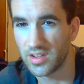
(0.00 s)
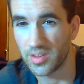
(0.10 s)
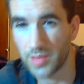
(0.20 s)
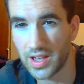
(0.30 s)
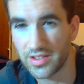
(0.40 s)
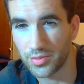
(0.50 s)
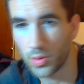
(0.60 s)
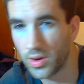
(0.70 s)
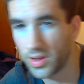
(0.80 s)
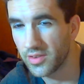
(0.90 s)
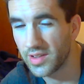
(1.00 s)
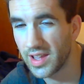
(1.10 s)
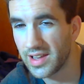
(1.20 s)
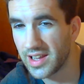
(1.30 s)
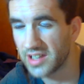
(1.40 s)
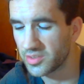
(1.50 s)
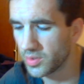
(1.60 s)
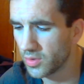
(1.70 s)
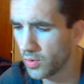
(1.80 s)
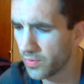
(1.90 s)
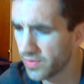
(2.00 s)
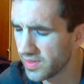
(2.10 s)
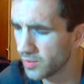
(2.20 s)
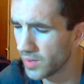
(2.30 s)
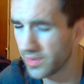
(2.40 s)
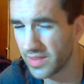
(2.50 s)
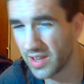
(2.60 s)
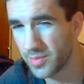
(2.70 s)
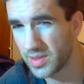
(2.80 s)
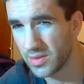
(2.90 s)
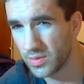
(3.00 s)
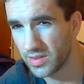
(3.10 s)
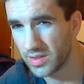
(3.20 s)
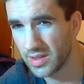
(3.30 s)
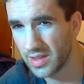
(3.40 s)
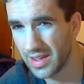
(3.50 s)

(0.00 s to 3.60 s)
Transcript: What's up guys, it's RoS here again, and I just want to go over the route that I've been using,